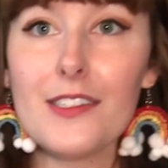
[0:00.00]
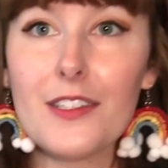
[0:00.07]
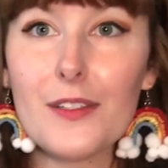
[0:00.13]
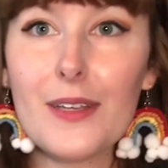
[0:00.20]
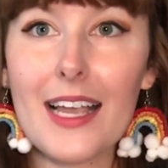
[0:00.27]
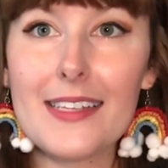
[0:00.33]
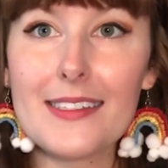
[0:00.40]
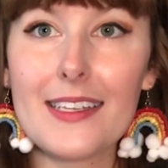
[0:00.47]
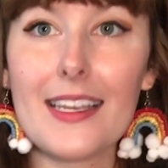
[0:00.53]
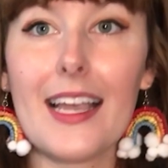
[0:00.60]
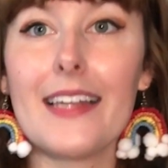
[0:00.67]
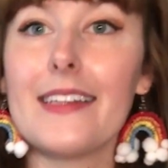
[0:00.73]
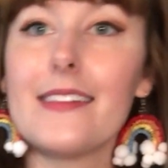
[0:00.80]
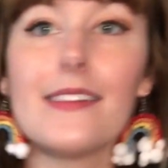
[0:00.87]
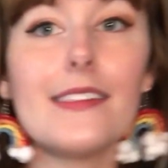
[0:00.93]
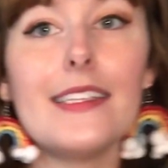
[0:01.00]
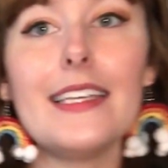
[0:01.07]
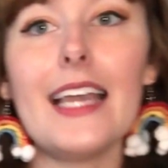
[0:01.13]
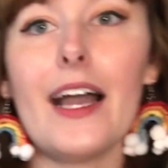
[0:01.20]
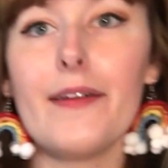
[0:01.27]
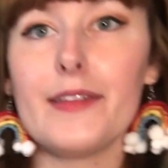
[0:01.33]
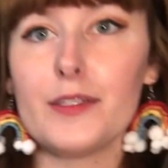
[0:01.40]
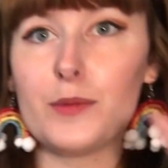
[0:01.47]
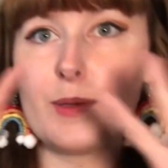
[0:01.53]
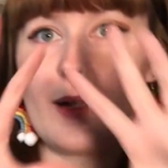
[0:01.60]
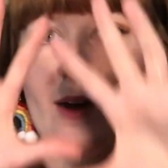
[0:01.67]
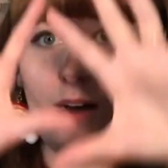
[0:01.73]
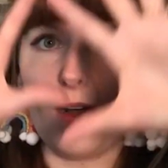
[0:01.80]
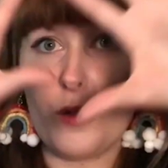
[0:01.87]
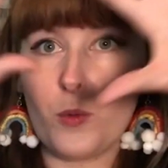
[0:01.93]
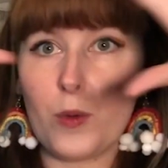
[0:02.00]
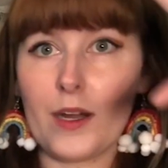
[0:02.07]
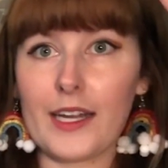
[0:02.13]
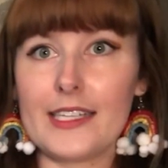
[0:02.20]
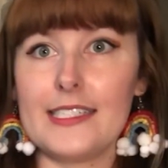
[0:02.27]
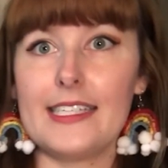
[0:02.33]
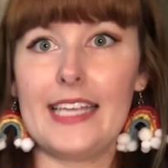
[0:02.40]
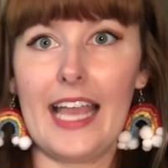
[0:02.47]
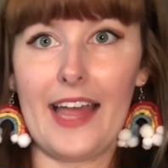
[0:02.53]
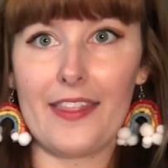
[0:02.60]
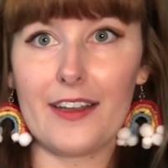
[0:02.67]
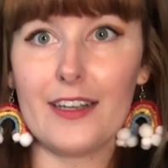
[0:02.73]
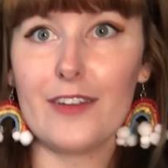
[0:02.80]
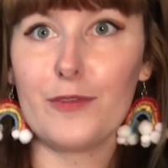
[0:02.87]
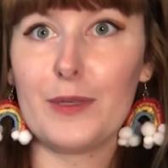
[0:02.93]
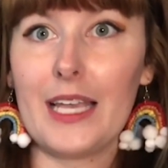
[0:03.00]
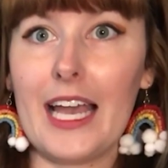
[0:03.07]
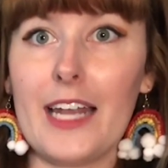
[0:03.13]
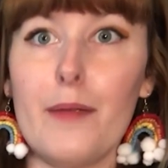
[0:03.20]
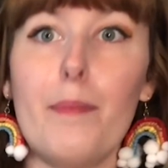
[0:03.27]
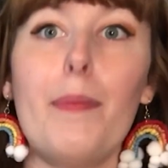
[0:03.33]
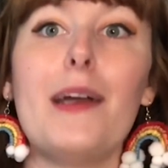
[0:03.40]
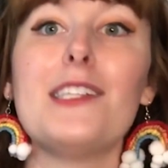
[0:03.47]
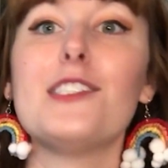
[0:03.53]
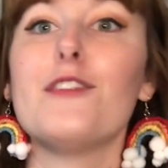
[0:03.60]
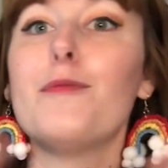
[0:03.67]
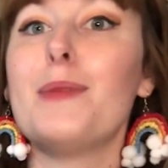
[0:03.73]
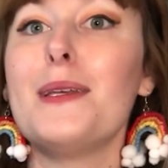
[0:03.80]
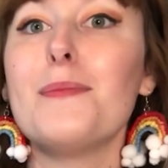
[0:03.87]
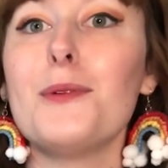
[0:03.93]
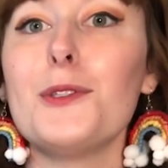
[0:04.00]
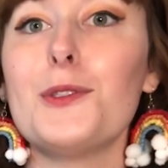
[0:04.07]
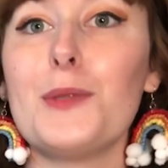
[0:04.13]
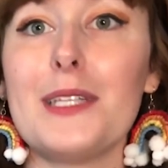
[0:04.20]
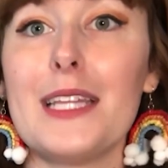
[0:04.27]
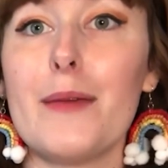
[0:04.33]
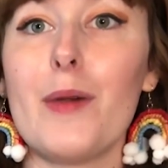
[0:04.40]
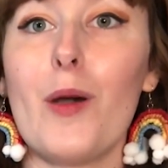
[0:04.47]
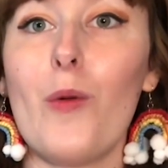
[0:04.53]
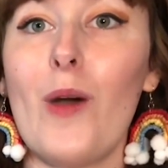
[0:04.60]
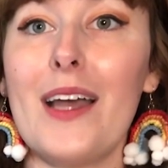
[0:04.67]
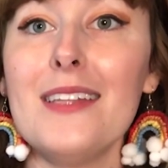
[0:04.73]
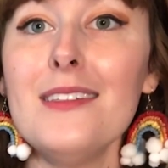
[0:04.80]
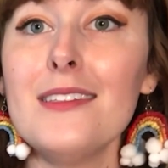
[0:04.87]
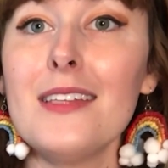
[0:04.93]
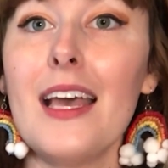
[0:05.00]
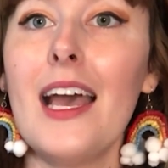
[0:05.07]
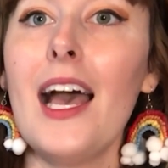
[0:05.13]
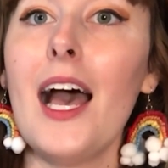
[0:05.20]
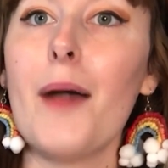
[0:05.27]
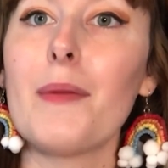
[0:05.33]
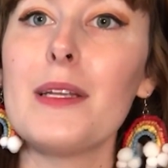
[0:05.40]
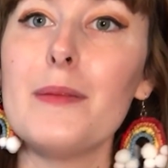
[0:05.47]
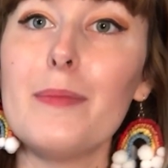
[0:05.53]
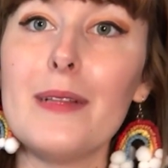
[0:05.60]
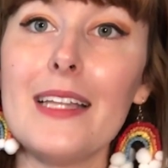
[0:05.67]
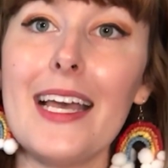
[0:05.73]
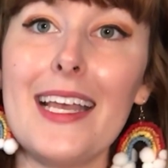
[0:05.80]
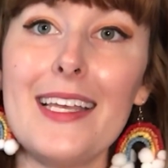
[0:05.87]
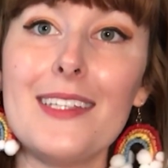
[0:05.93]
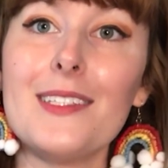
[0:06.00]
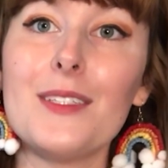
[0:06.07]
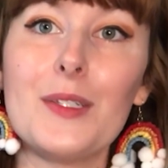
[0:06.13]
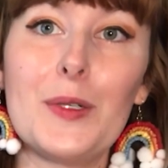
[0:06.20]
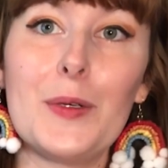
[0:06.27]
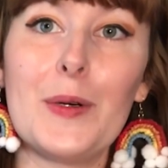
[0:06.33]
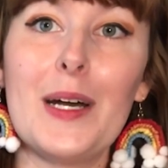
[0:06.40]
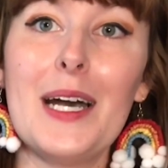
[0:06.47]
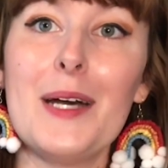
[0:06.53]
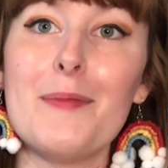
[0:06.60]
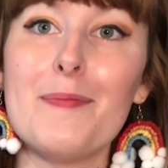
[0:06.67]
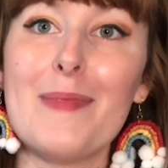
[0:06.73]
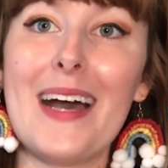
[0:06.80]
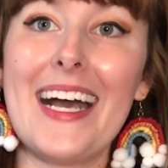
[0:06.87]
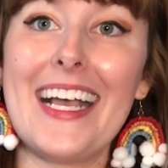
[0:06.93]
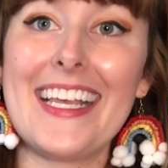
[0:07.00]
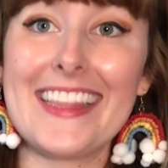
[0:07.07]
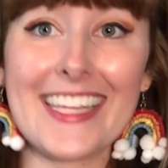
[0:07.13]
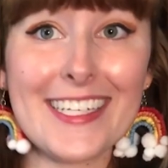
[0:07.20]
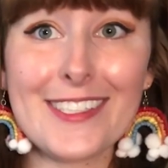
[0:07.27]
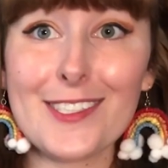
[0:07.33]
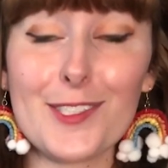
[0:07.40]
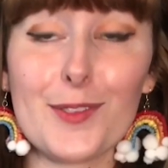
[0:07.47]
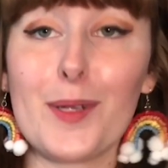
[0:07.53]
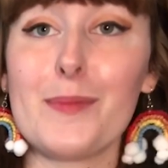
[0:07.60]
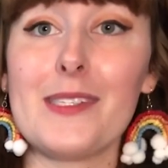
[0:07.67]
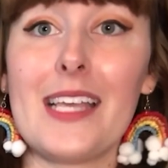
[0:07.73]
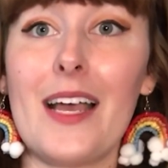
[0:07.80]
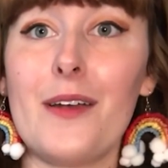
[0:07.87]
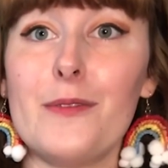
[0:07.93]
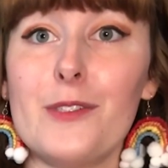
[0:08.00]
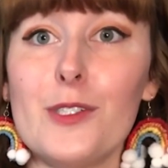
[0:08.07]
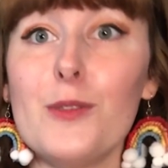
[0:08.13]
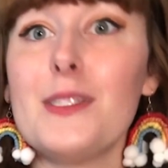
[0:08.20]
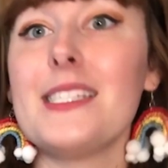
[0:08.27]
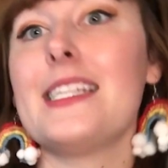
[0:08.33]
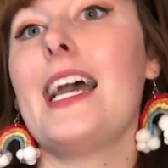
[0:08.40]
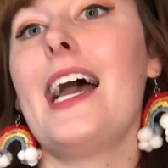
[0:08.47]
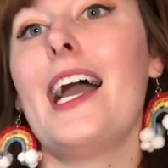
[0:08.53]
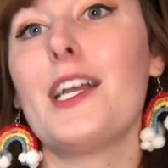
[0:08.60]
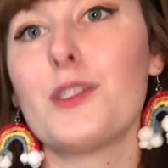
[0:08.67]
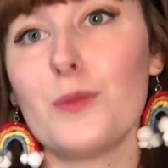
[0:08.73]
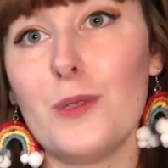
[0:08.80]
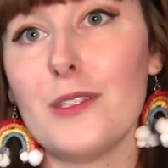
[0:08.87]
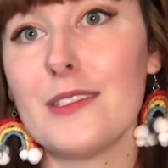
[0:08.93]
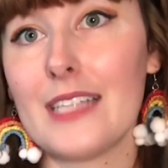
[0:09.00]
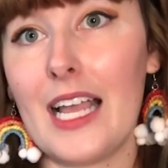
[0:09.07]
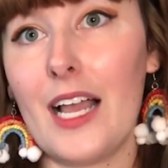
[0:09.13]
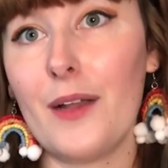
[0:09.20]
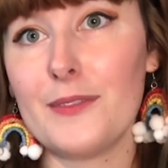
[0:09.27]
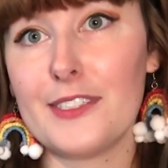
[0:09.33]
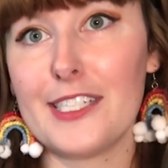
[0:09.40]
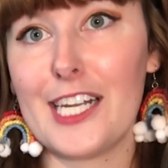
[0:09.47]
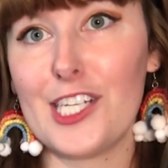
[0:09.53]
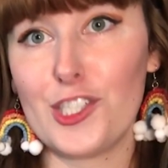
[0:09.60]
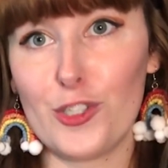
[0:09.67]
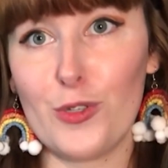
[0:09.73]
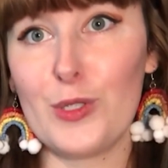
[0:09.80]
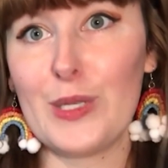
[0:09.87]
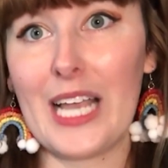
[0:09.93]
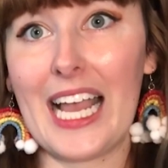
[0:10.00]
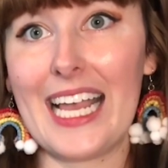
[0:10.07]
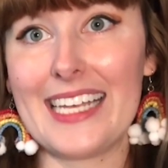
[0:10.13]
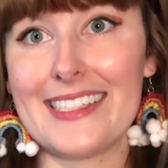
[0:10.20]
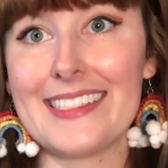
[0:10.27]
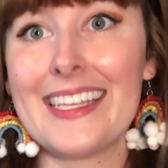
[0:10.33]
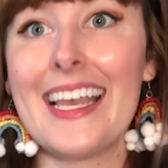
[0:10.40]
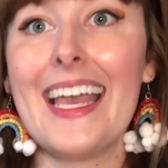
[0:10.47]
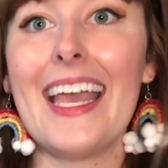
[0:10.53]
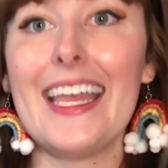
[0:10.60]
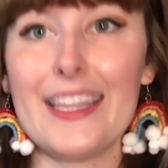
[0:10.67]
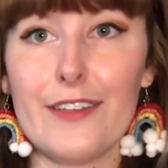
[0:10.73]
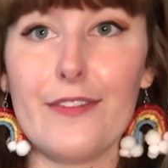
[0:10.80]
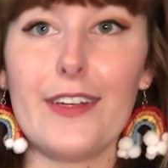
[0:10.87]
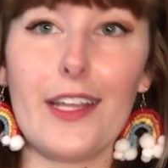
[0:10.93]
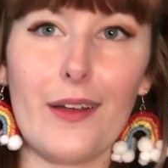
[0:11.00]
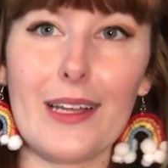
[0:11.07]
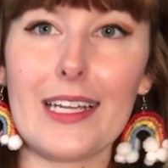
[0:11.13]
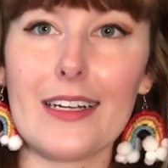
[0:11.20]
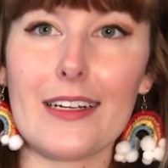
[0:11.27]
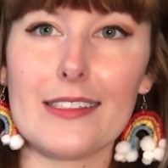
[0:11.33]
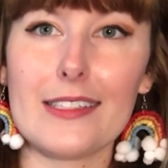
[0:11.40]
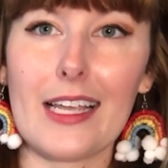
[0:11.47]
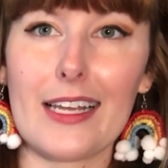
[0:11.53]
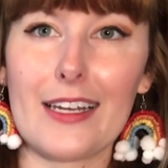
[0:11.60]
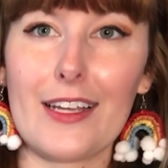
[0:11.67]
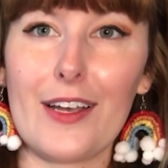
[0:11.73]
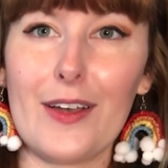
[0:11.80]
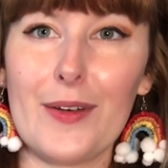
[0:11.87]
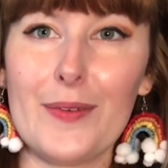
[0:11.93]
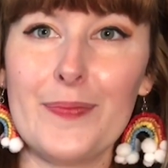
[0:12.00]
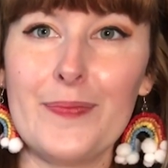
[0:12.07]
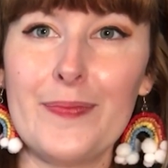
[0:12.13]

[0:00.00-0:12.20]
so you guys can kind of see how this would all work together if we had a bunch of people doing them at once, I'm gonna play you my thunderstorm sounds using the actual sounds that I showed you guys in the video here a second ago.